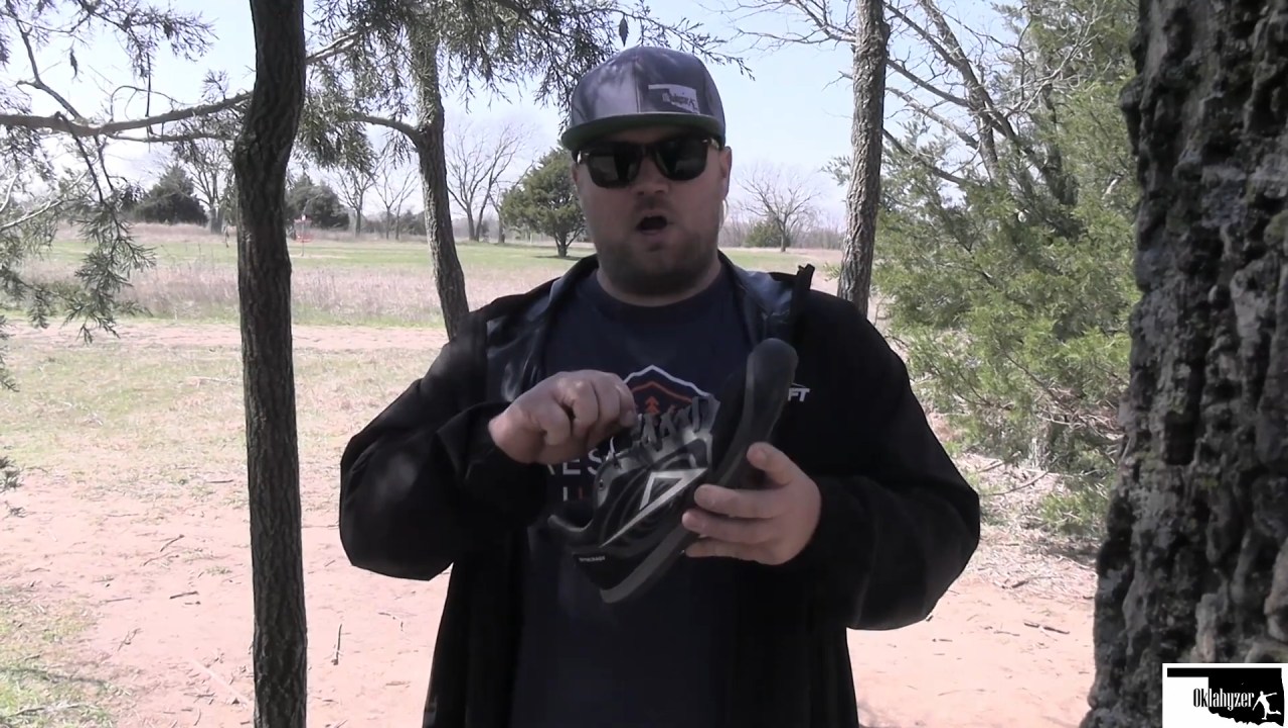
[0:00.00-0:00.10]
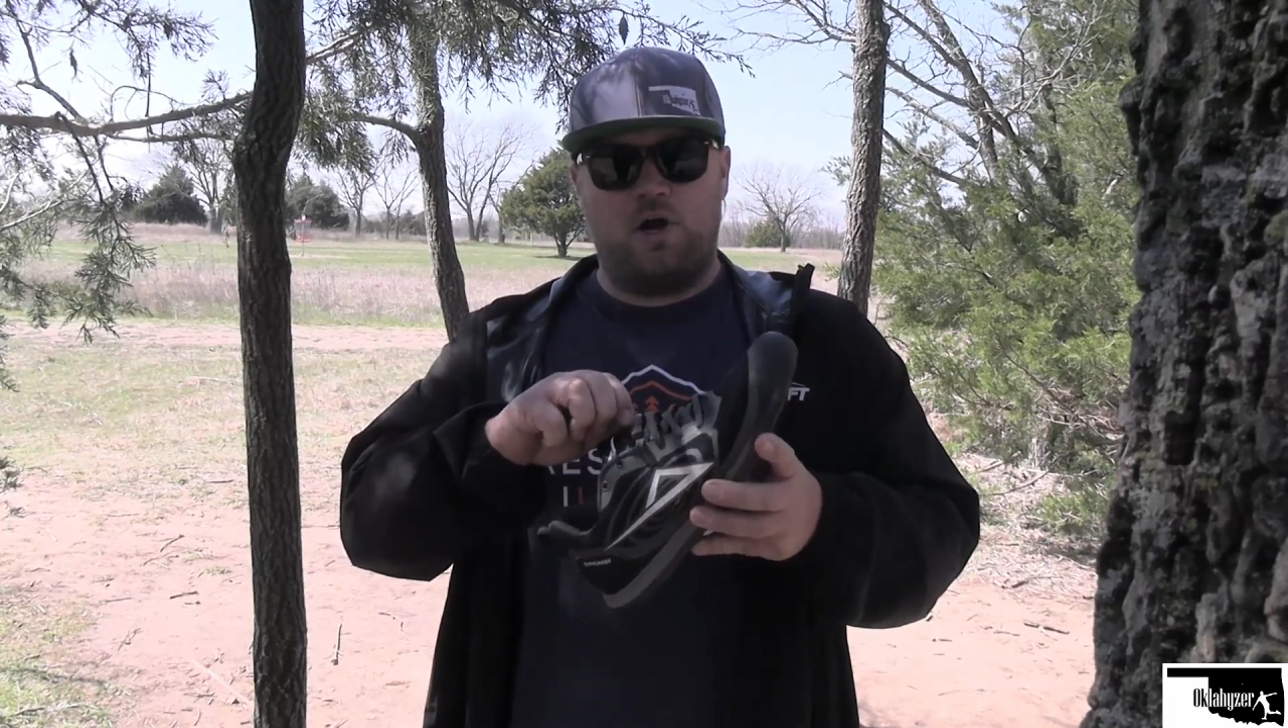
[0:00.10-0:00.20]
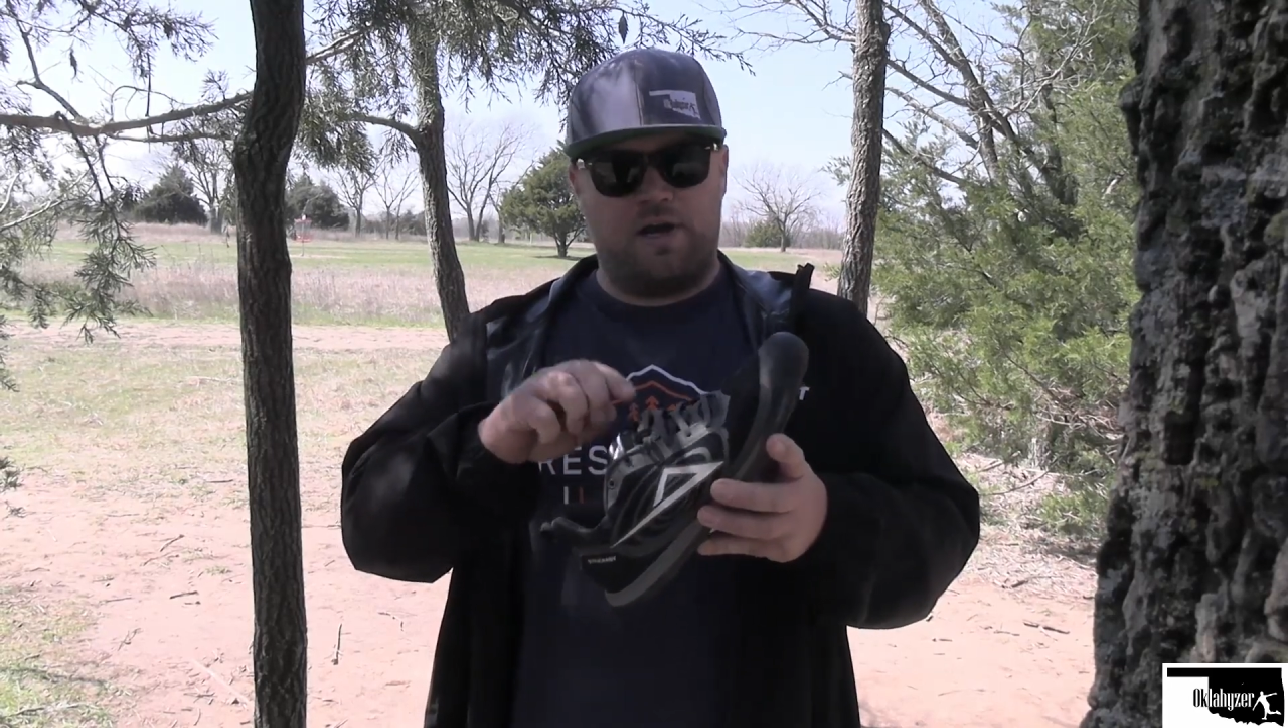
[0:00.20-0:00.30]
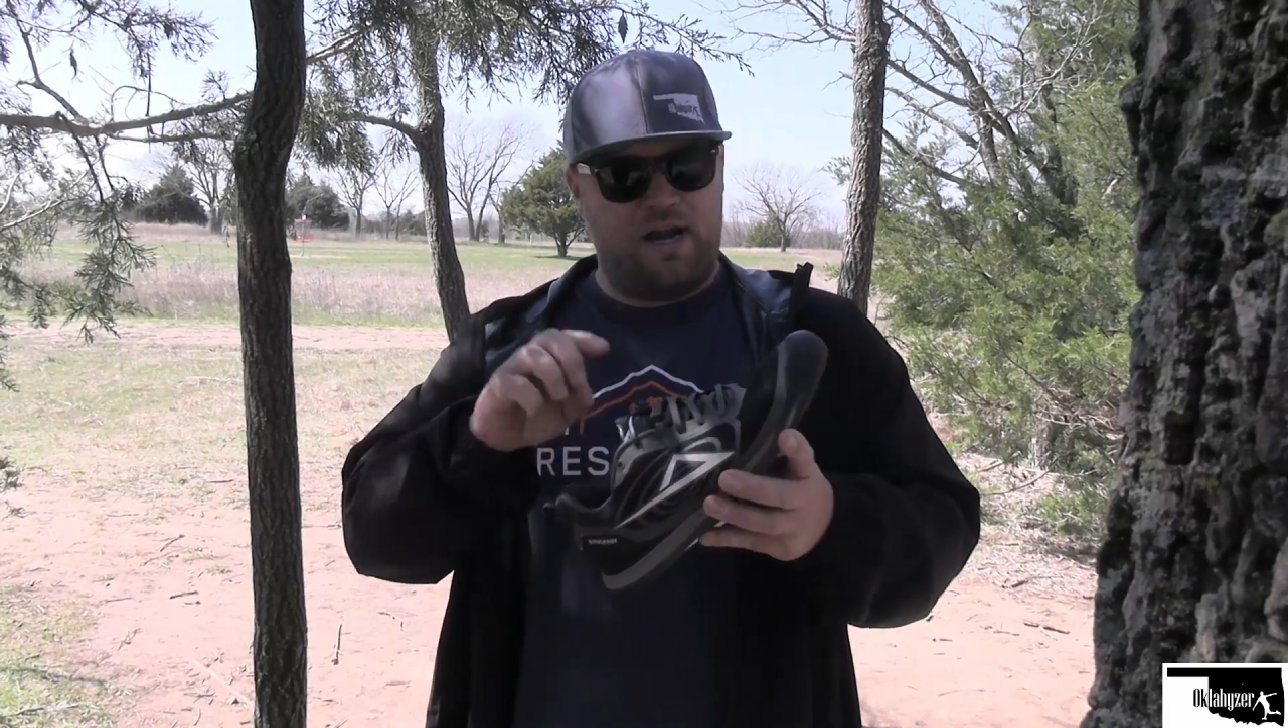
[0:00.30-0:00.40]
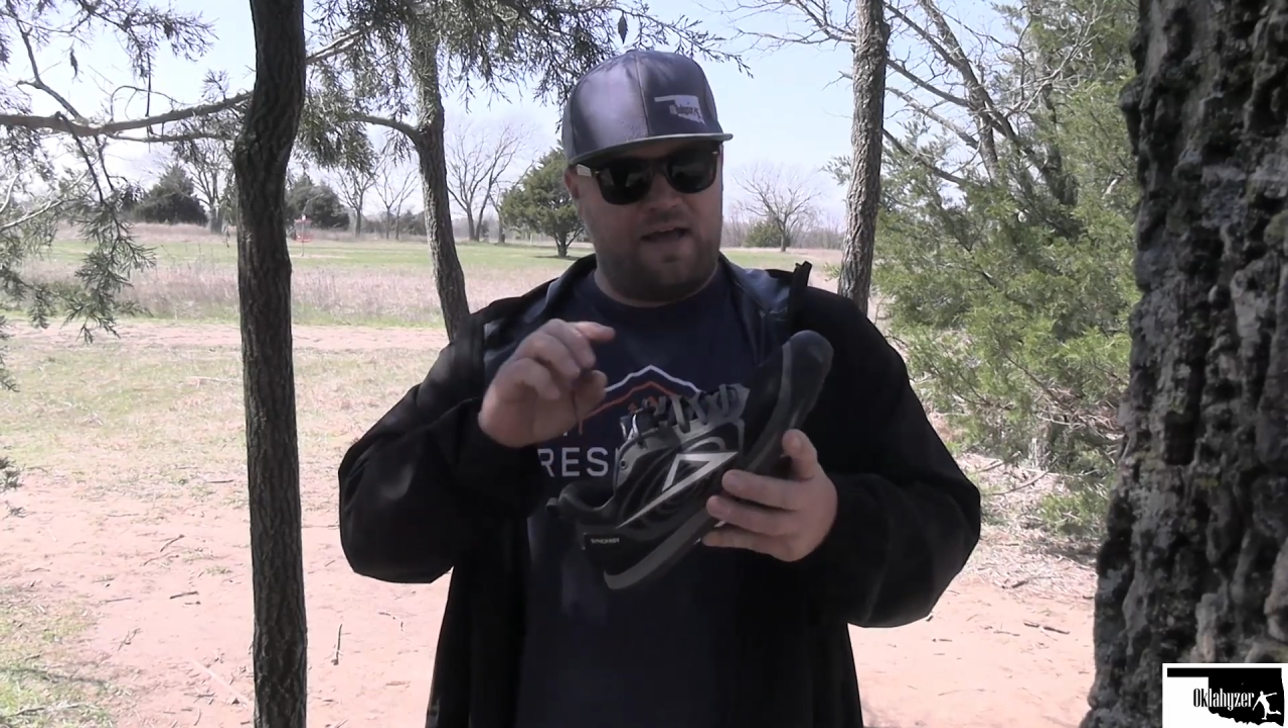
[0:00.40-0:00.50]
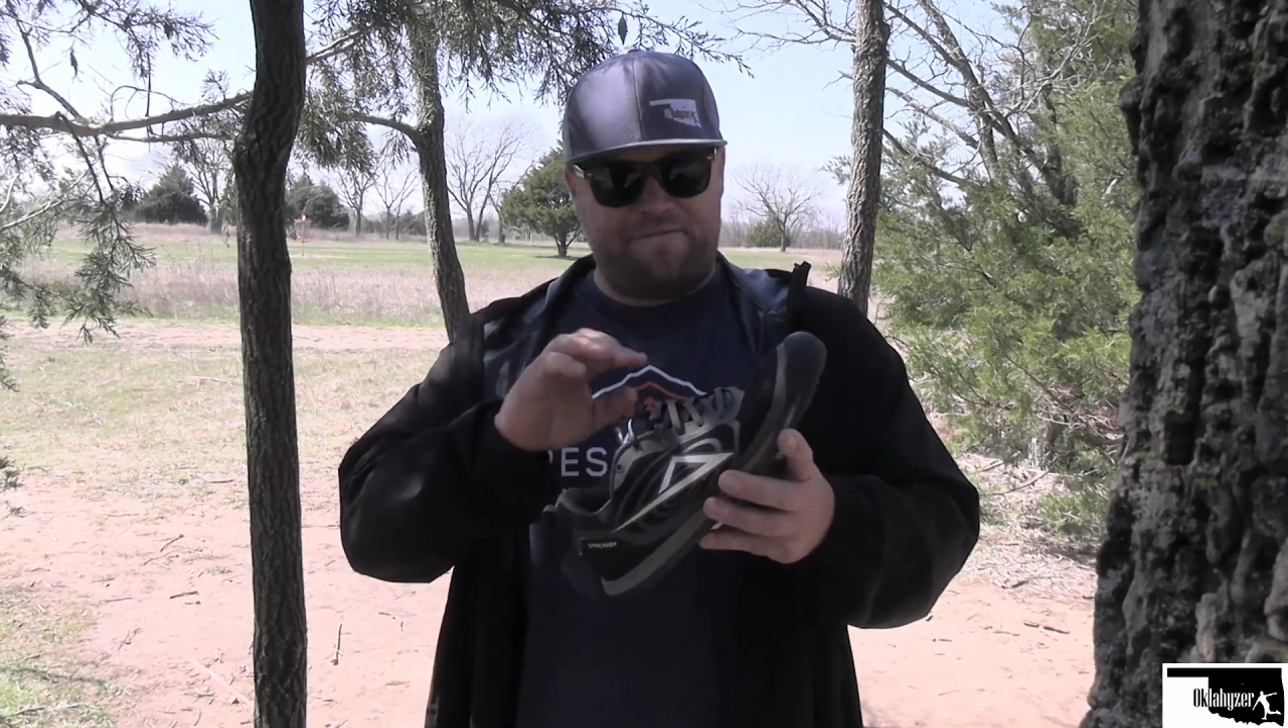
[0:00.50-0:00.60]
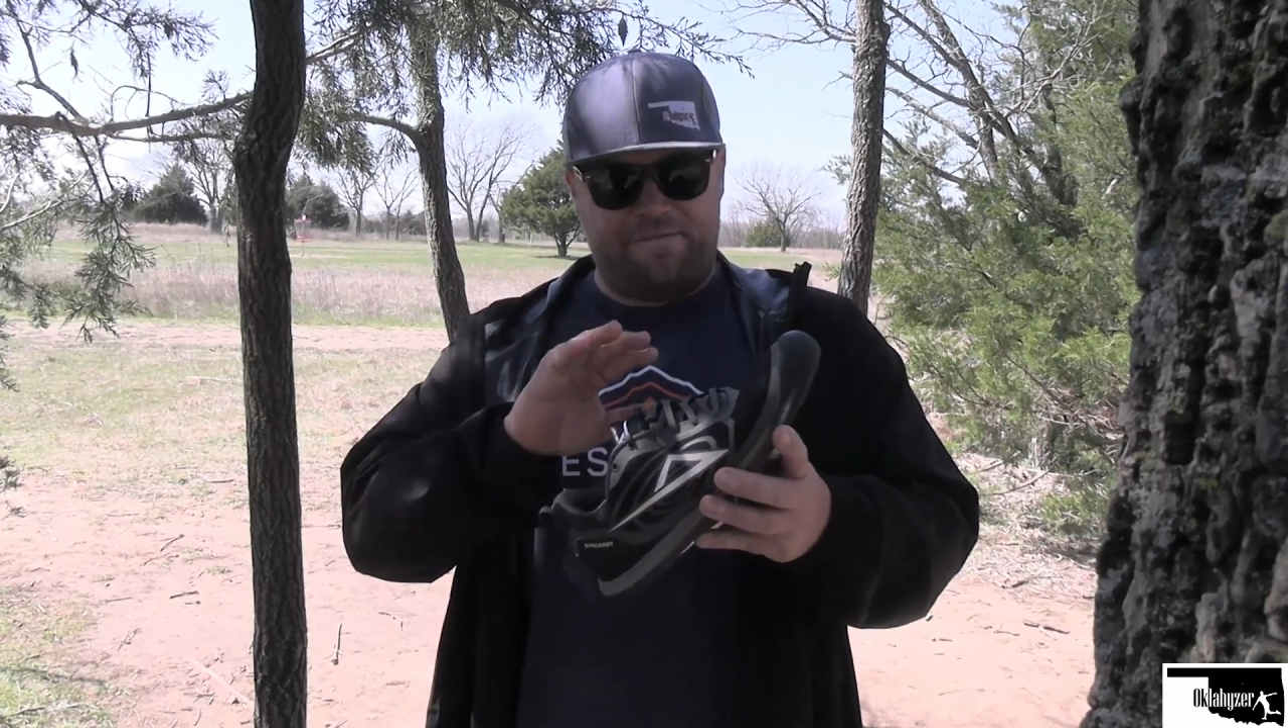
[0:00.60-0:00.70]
are not